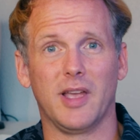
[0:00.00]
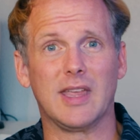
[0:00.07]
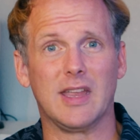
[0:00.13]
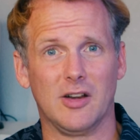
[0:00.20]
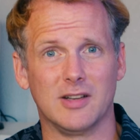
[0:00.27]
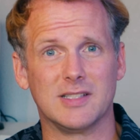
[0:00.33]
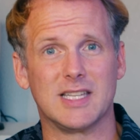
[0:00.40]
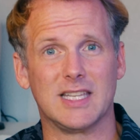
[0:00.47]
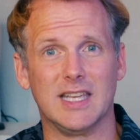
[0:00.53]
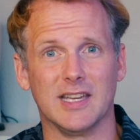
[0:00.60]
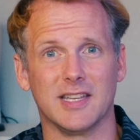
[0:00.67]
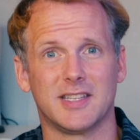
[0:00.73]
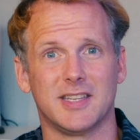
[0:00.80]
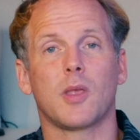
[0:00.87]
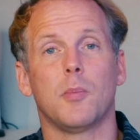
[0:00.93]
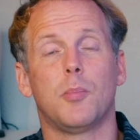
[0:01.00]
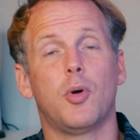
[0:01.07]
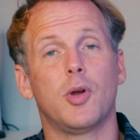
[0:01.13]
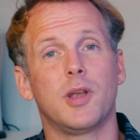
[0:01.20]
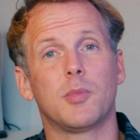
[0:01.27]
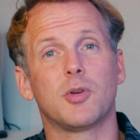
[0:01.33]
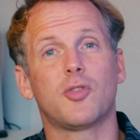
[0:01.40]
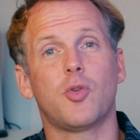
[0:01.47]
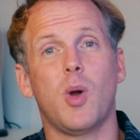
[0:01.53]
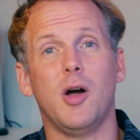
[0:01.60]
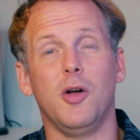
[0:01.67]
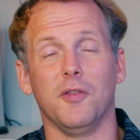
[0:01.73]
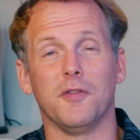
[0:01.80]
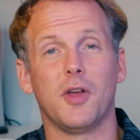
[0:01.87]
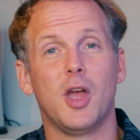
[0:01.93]
I guarantee it. Point number
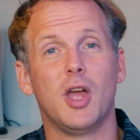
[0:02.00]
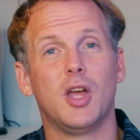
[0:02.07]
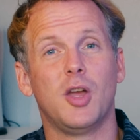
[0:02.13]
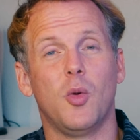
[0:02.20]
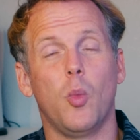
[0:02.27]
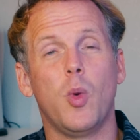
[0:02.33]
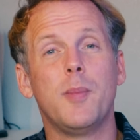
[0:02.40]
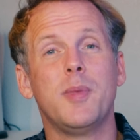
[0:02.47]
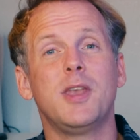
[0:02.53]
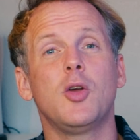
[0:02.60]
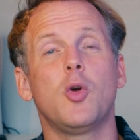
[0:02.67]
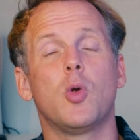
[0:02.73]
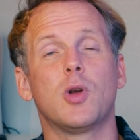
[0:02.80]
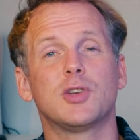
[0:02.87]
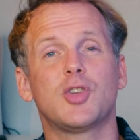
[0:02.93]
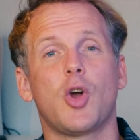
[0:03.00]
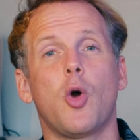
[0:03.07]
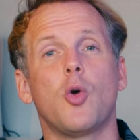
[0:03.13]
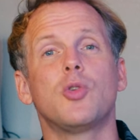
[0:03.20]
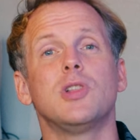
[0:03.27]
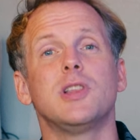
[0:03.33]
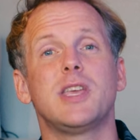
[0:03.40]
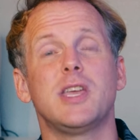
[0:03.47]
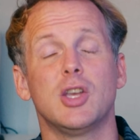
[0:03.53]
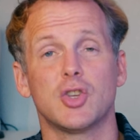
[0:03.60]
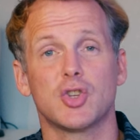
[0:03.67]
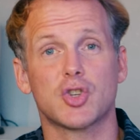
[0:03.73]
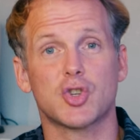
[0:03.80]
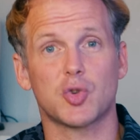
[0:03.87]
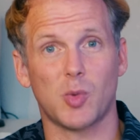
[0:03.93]
12 women who are totally
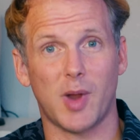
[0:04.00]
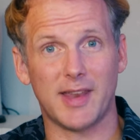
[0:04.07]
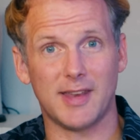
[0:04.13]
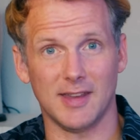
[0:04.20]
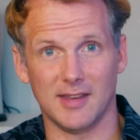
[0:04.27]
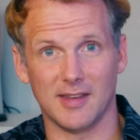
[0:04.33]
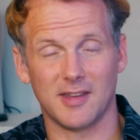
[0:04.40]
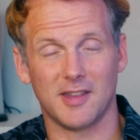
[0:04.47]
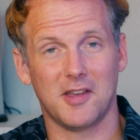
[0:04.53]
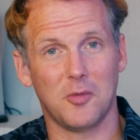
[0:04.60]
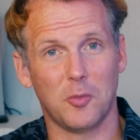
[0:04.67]
shredded,